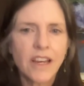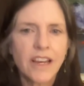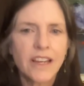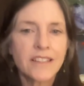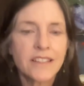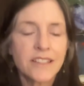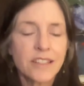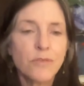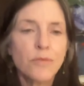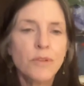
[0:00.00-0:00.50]

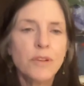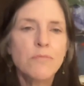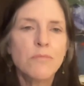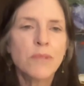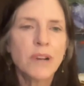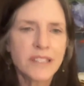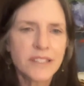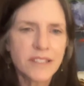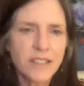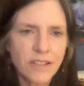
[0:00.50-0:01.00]
until we
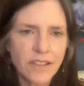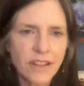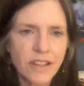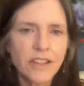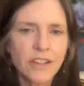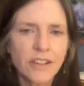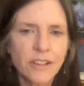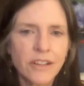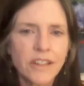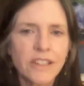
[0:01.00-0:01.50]
muster the
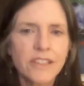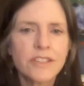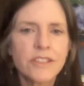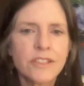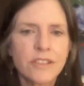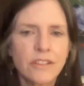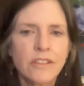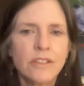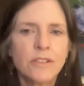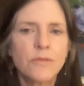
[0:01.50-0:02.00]
courage
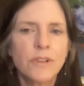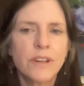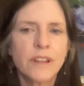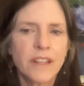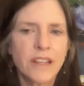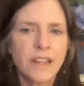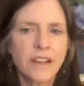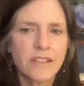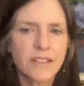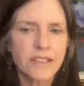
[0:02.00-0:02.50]
to look
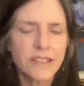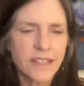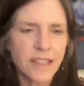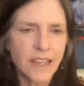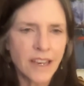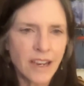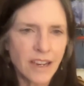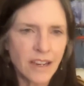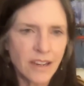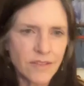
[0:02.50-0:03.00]
within
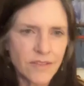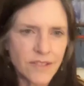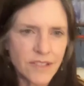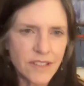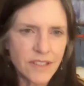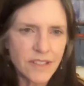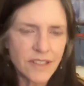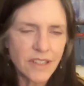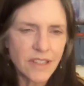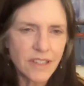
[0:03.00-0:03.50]

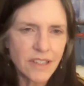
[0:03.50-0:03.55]
ourselves